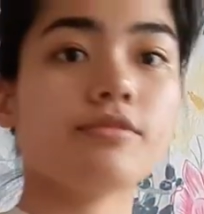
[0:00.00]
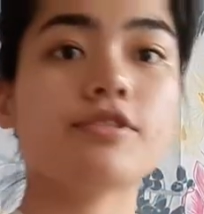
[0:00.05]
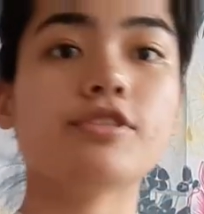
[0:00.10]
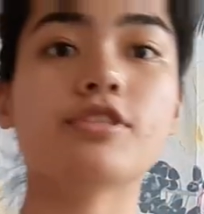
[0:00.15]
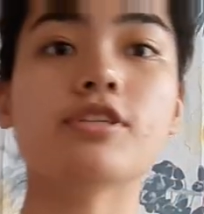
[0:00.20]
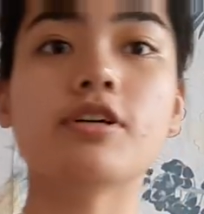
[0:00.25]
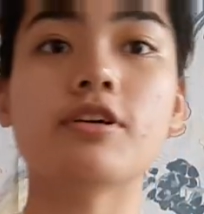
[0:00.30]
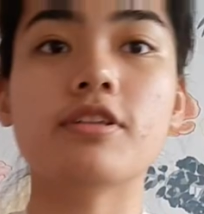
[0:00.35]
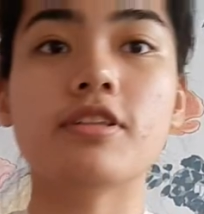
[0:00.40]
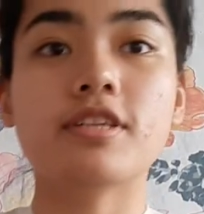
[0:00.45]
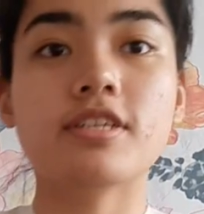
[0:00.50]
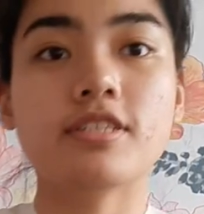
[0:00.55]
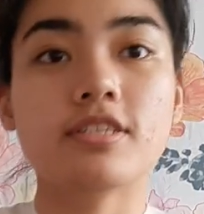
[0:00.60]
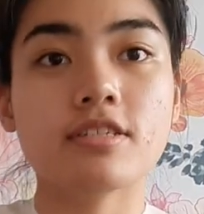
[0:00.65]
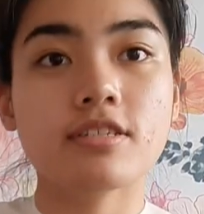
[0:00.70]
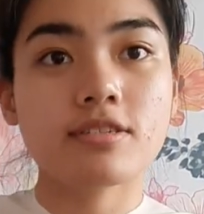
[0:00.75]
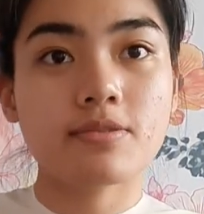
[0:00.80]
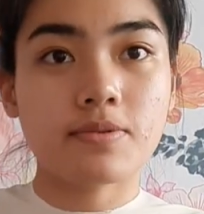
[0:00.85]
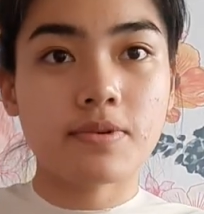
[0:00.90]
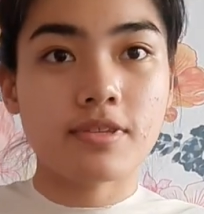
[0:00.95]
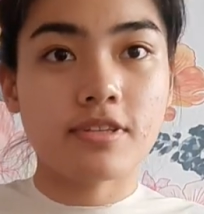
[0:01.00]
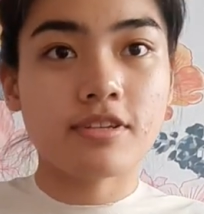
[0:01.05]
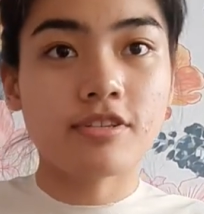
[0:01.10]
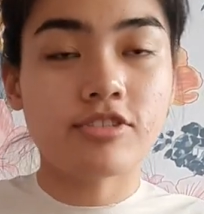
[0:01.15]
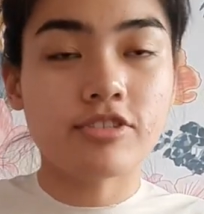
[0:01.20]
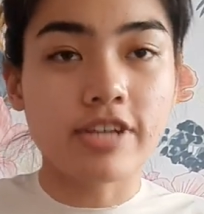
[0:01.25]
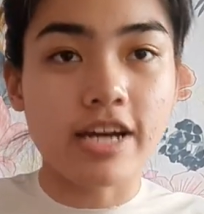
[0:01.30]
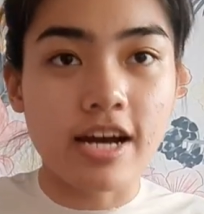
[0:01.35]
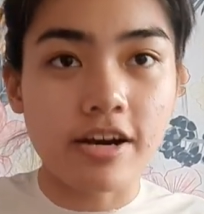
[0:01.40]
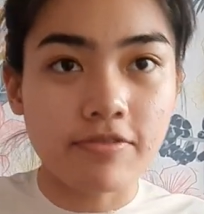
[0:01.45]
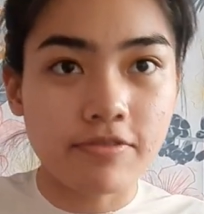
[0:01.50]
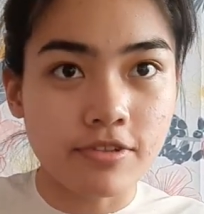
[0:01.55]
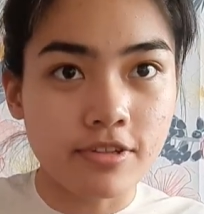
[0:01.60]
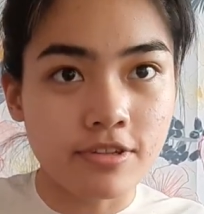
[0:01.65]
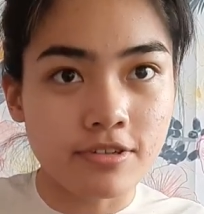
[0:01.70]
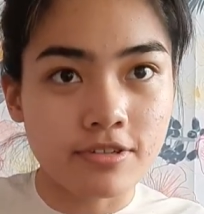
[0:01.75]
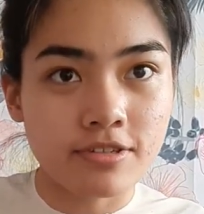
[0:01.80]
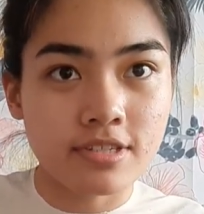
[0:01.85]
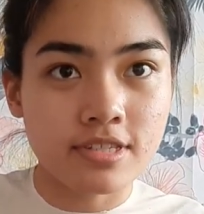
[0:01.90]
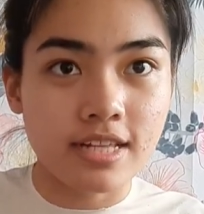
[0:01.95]
So this is what the draft
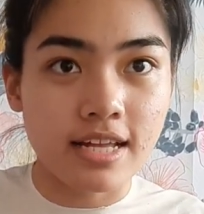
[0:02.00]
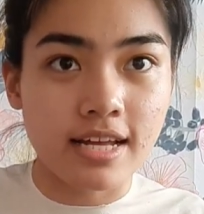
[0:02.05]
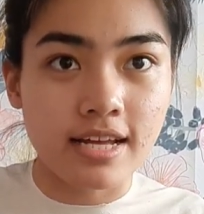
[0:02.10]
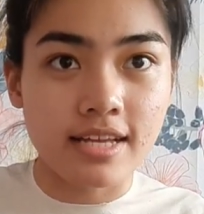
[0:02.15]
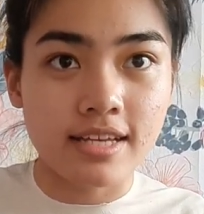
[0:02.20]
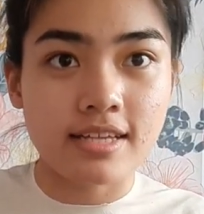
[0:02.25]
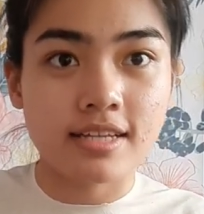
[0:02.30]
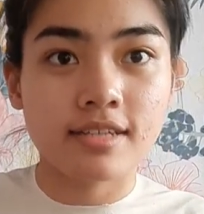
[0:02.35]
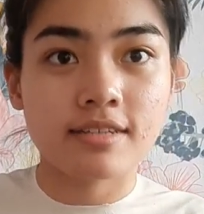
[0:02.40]
looks like.